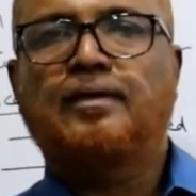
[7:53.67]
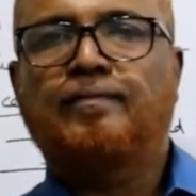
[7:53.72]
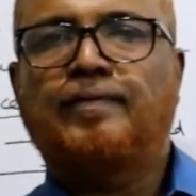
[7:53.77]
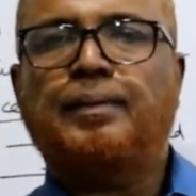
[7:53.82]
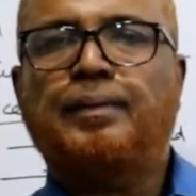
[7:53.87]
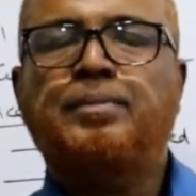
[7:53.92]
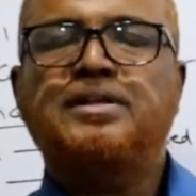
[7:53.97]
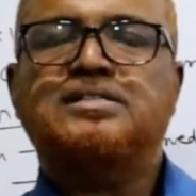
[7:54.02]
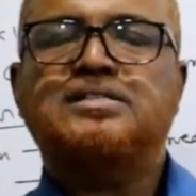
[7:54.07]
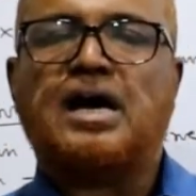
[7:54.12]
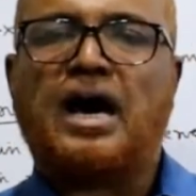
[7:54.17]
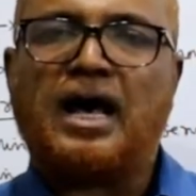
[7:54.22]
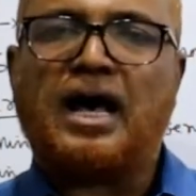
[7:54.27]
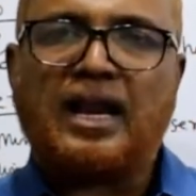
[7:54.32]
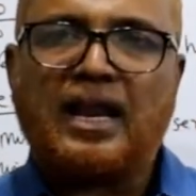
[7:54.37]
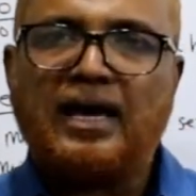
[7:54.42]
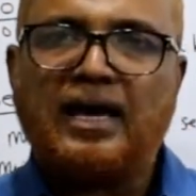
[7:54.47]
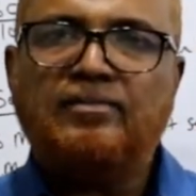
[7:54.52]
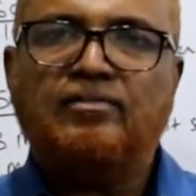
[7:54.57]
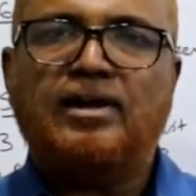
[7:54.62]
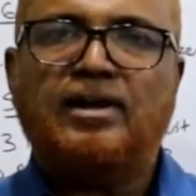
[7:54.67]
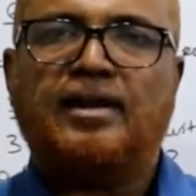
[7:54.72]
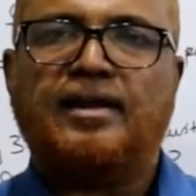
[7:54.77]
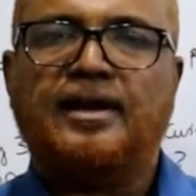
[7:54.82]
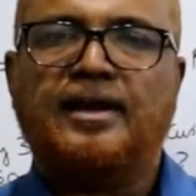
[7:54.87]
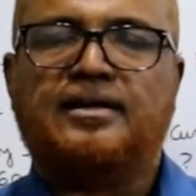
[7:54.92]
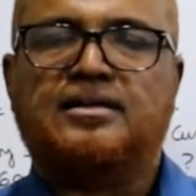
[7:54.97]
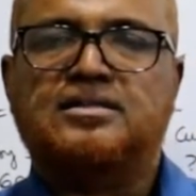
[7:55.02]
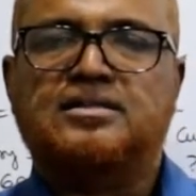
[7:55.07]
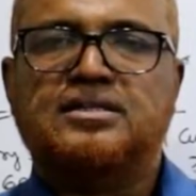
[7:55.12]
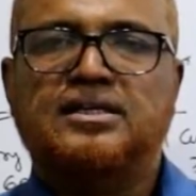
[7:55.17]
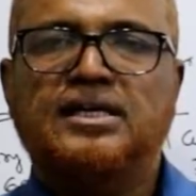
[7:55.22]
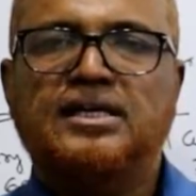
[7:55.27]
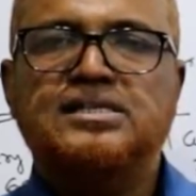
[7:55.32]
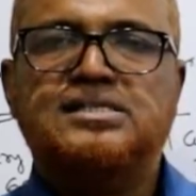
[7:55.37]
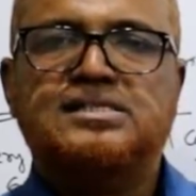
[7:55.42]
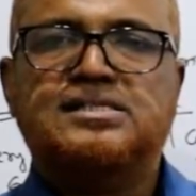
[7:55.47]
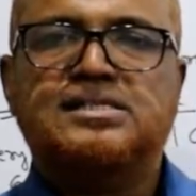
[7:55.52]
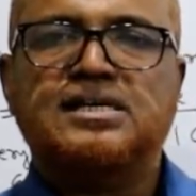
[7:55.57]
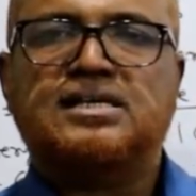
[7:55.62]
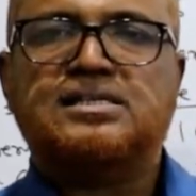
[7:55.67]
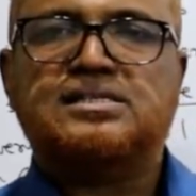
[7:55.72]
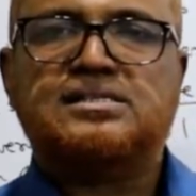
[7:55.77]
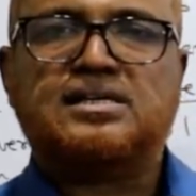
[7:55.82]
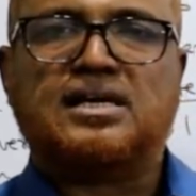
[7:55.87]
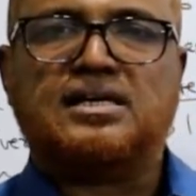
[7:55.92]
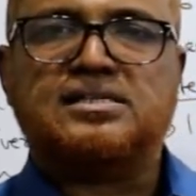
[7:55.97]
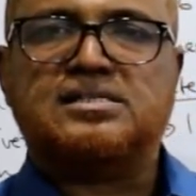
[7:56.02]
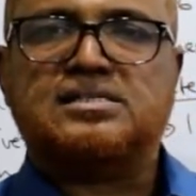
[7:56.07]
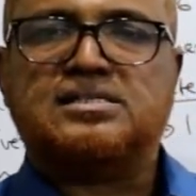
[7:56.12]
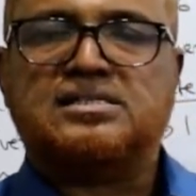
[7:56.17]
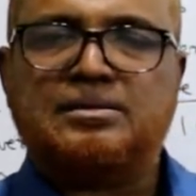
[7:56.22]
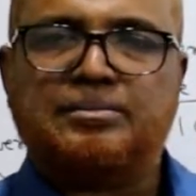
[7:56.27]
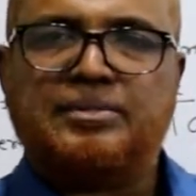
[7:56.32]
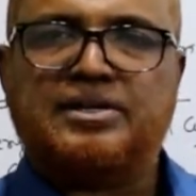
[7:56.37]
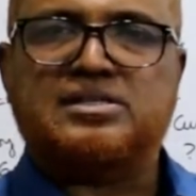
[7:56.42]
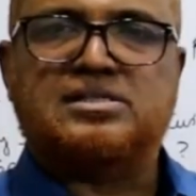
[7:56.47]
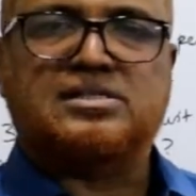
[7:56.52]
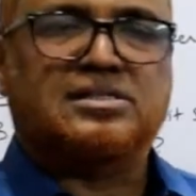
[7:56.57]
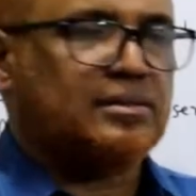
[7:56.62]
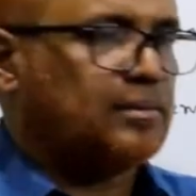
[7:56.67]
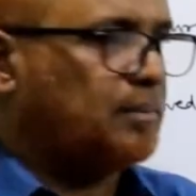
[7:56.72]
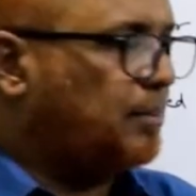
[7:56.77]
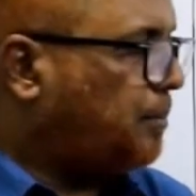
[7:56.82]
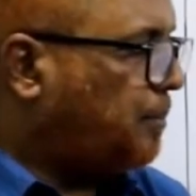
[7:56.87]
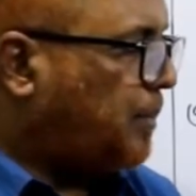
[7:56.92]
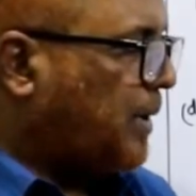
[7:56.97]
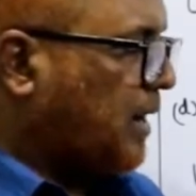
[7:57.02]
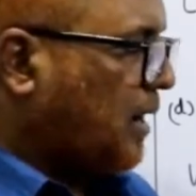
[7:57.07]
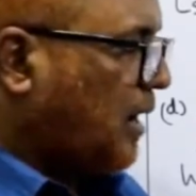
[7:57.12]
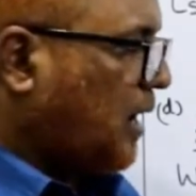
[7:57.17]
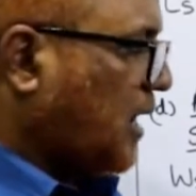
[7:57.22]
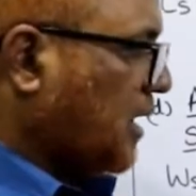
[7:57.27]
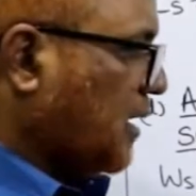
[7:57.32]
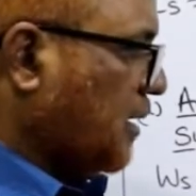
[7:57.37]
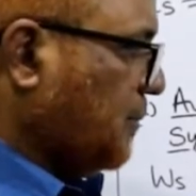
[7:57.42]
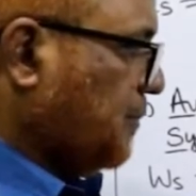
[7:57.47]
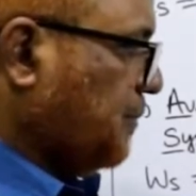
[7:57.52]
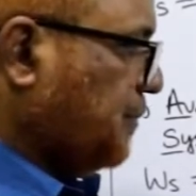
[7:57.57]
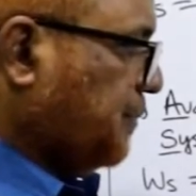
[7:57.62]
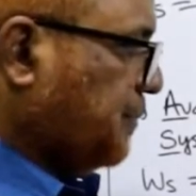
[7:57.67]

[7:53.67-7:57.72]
That means arrival rate is 6 customers per hour.